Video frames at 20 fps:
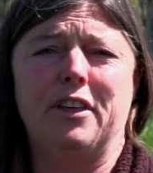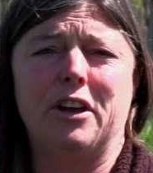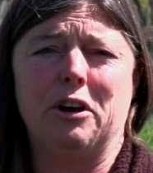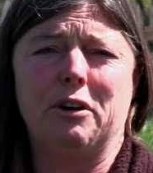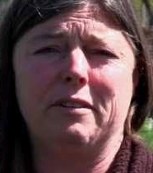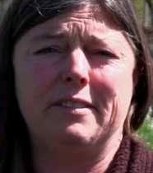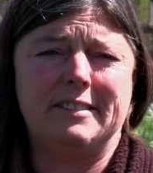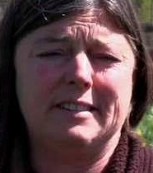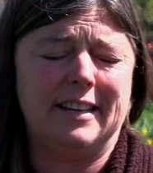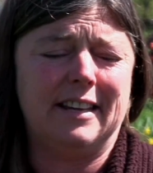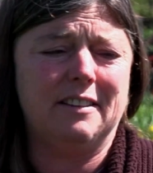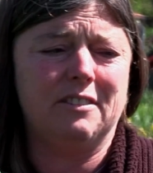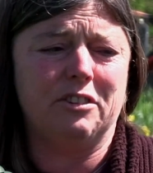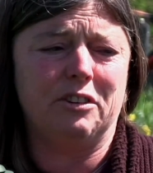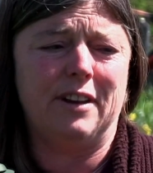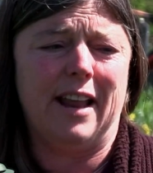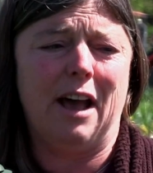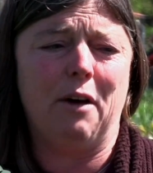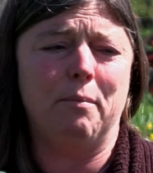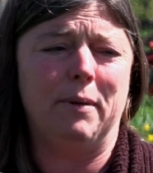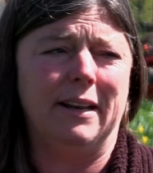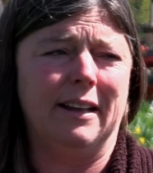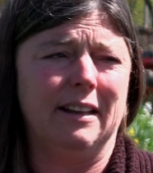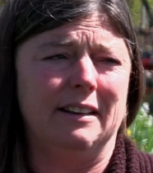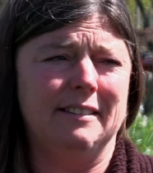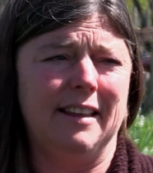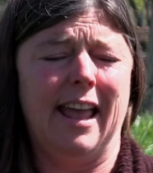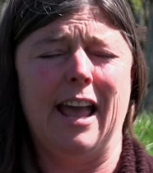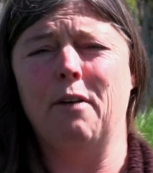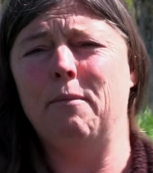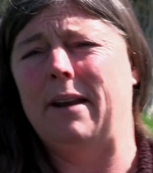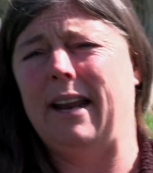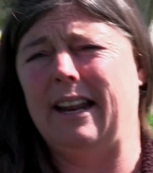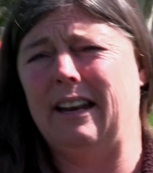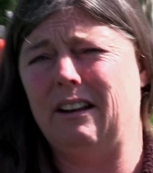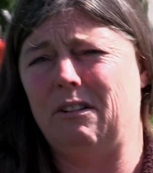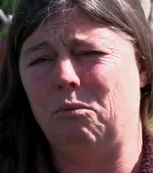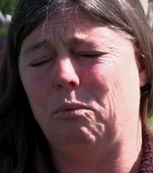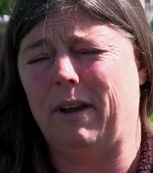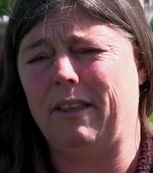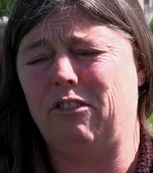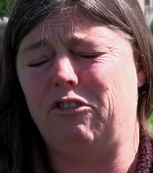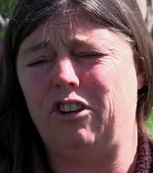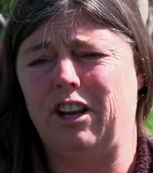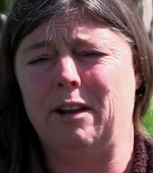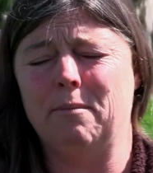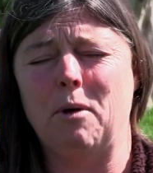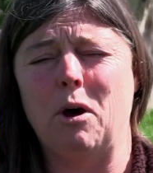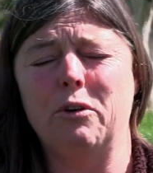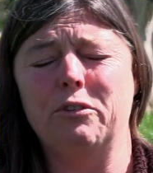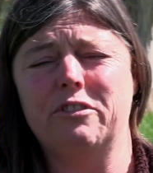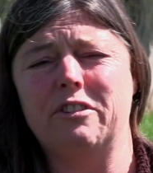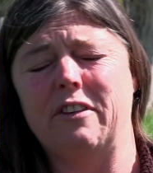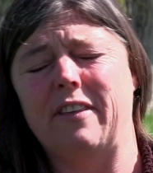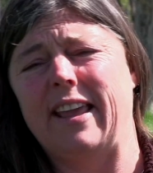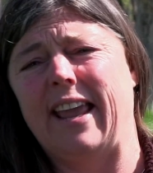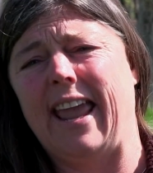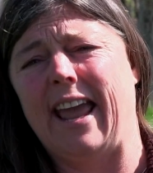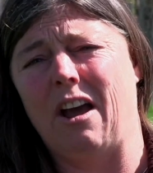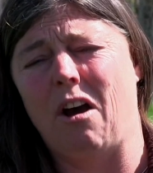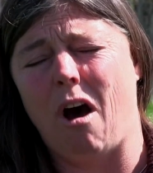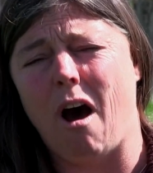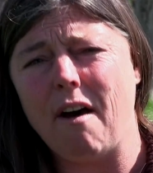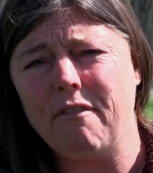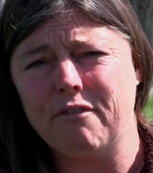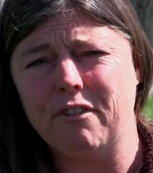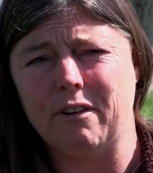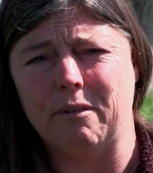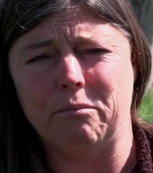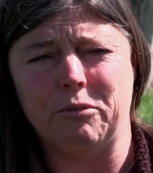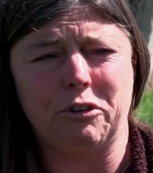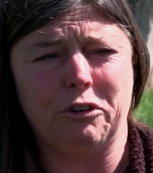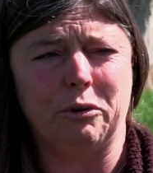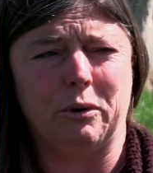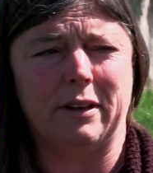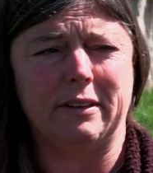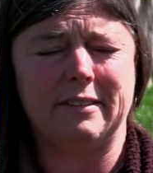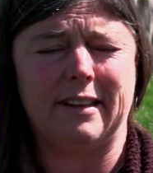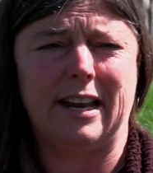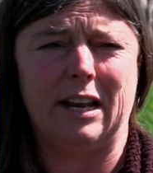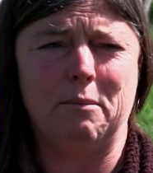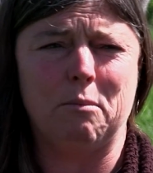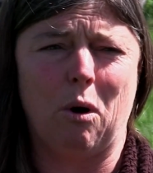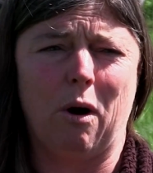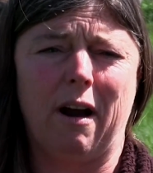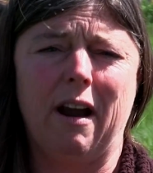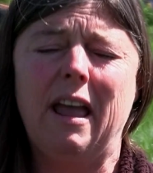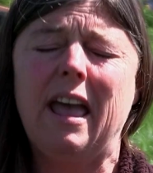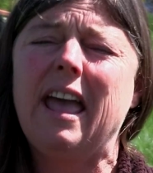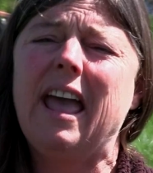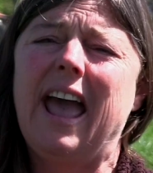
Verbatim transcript: their seeds are now been contaminated with GMOs, so they can't offer them to us anymore.